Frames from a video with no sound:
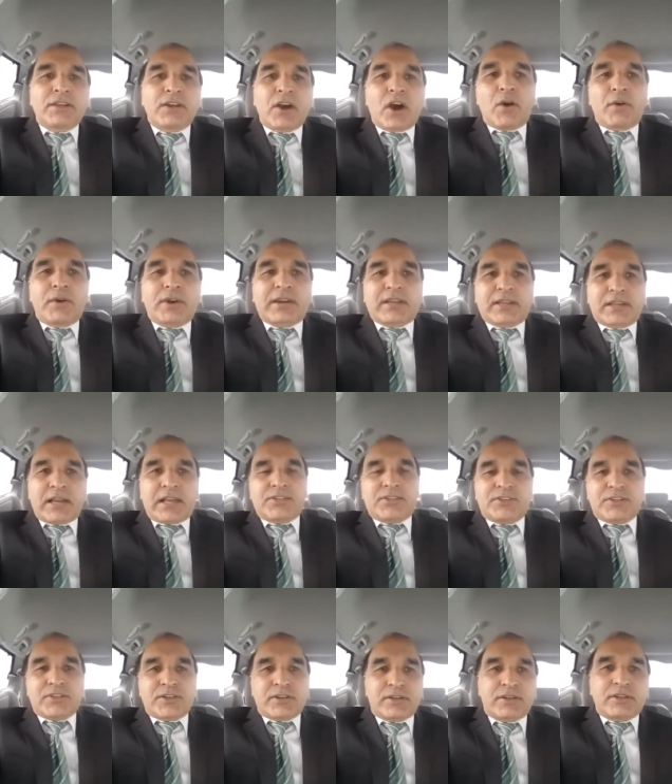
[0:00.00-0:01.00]
our
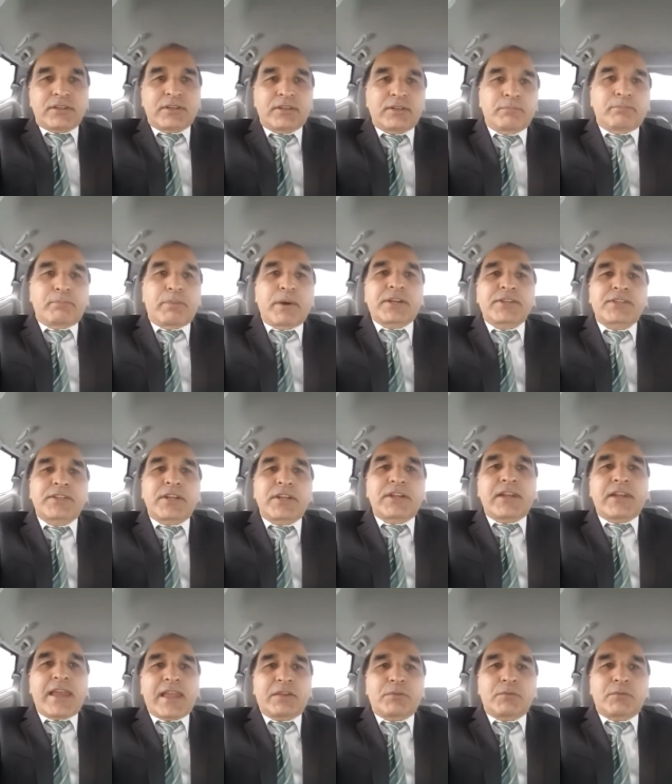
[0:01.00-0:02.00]
culture, Persian
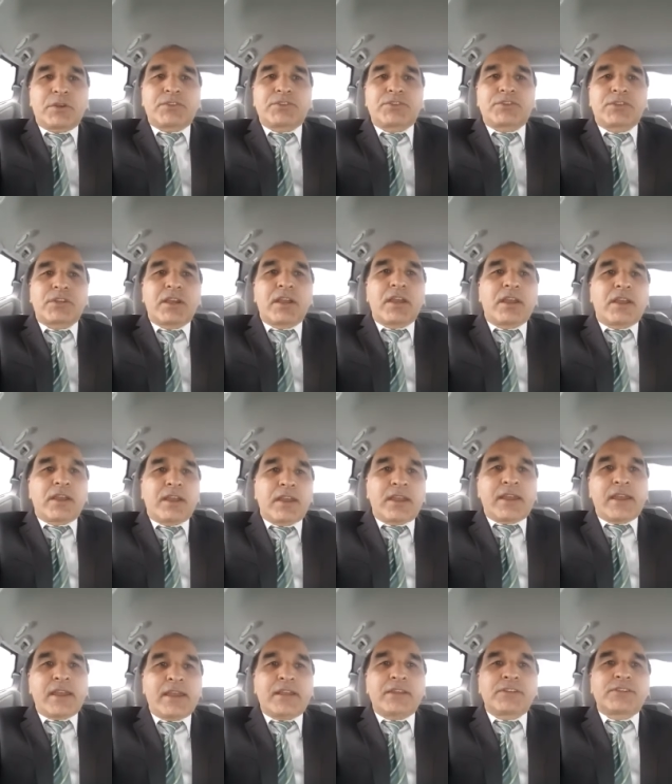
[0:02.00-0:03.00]
language,
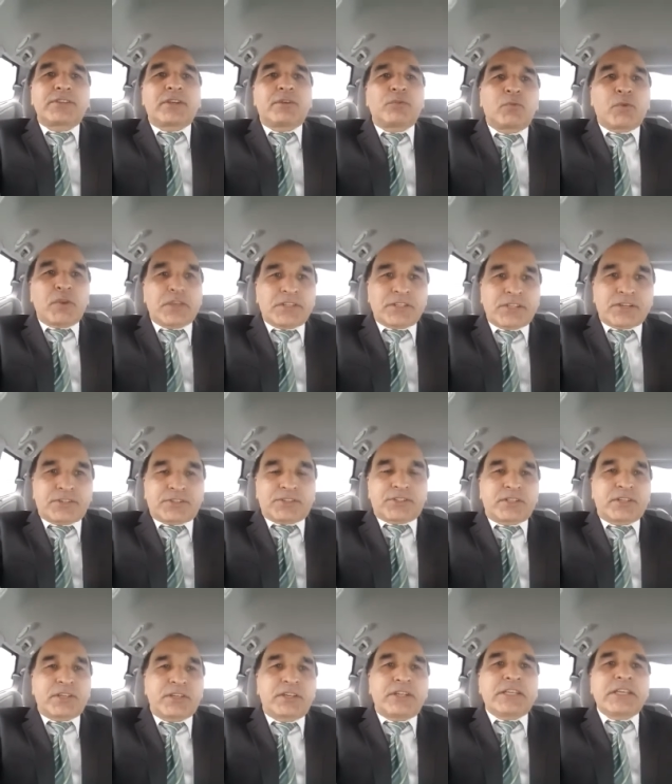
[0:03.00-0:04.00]
and
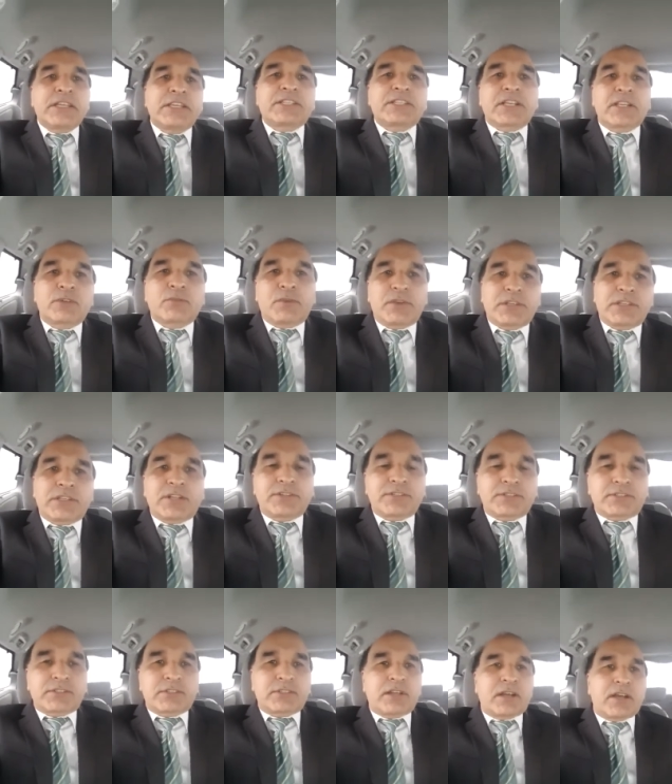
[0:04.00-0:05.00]
visits, recent
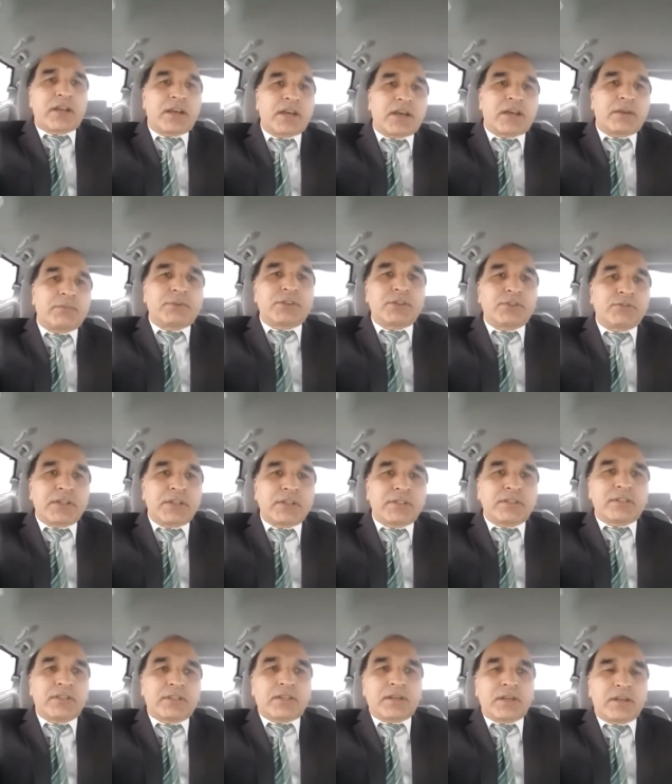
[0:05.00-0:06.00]
visits
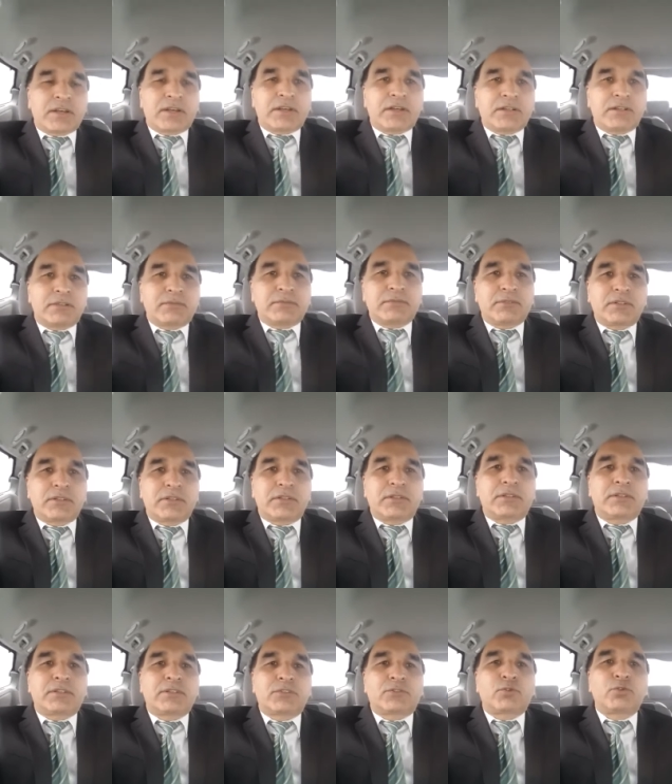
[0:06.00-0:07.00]
between
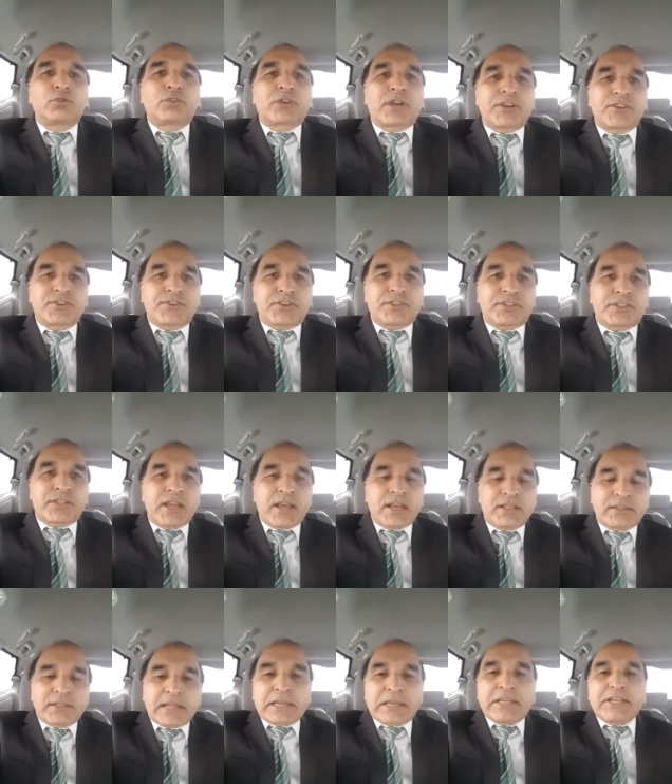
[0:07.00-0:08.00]
the two countries,
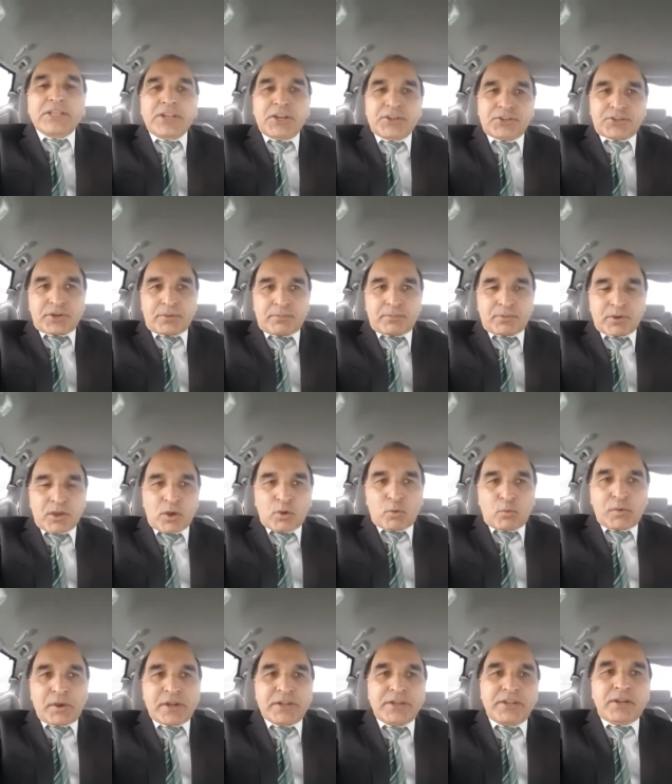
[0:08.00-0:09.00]
the leadership.
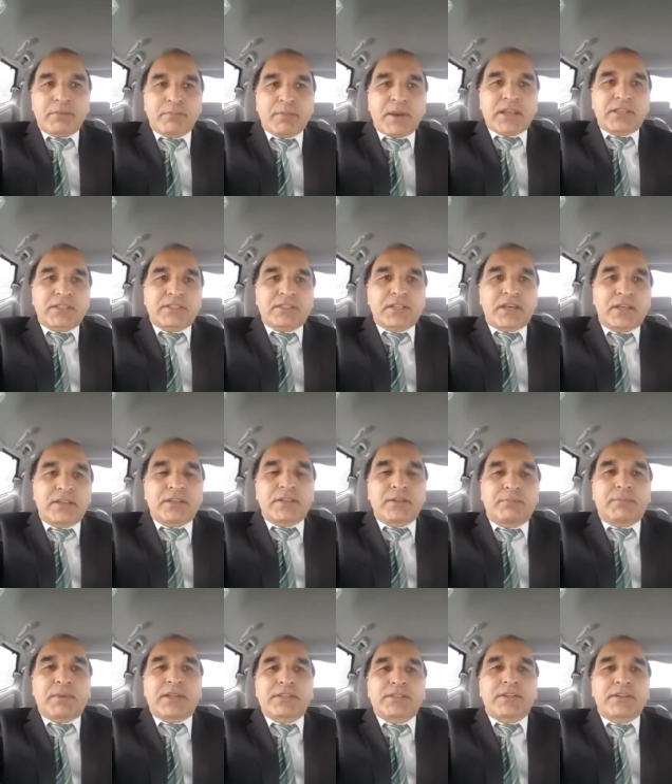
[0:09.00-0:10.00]
When did
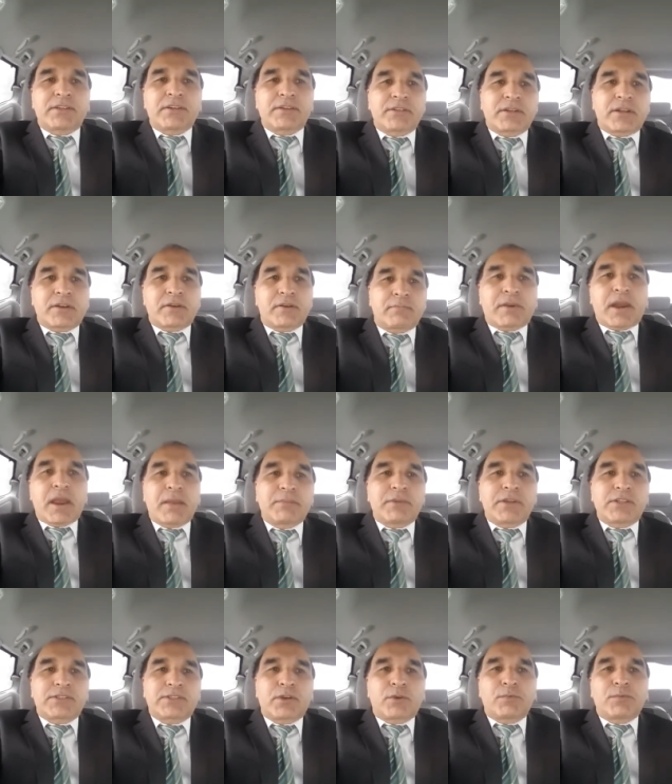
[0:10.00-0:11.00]
Pakistani president or prime
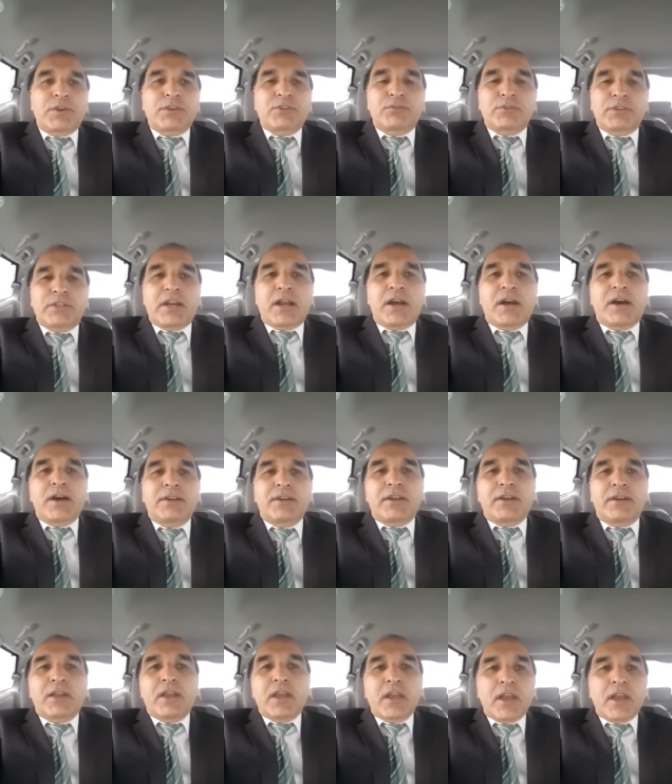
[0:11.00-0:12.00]
minister went to Iran,